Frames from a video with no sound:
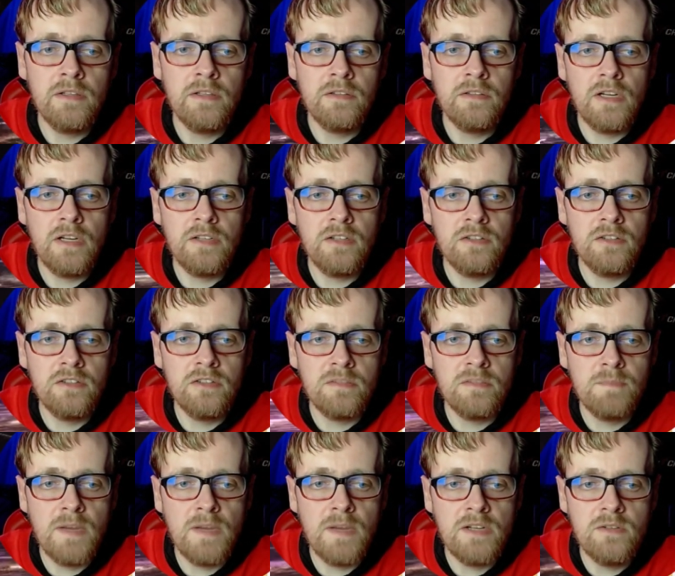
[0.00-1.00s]
And then, like, there's
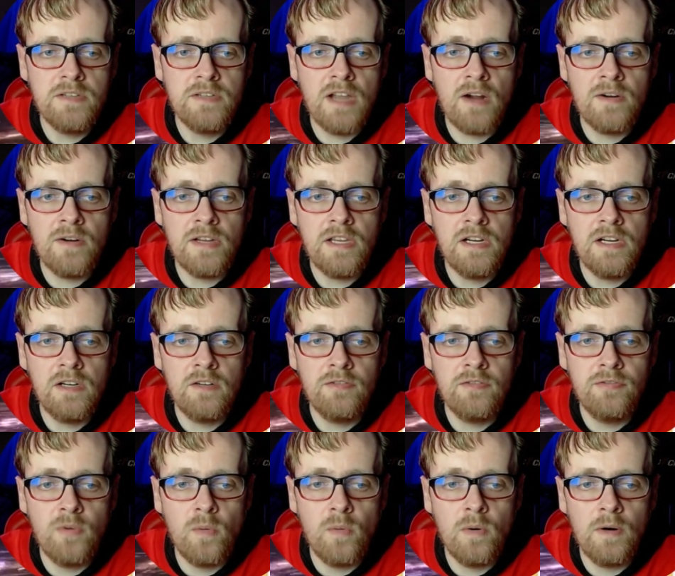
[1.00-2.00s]
this menu down
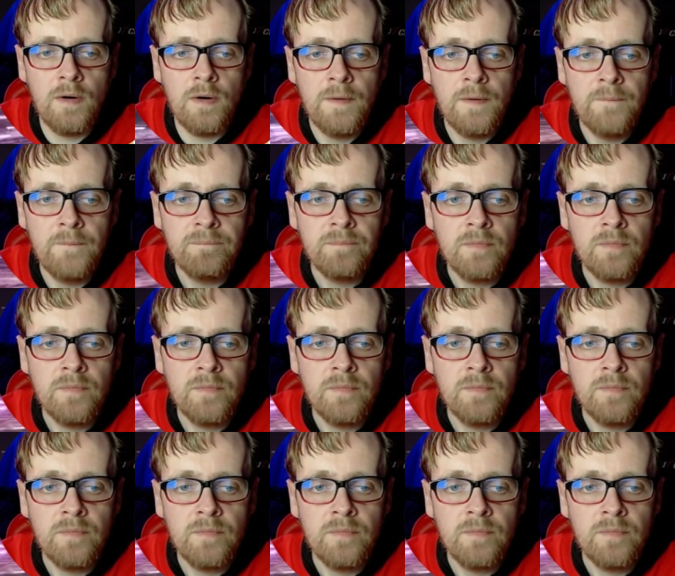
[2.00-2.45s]
here for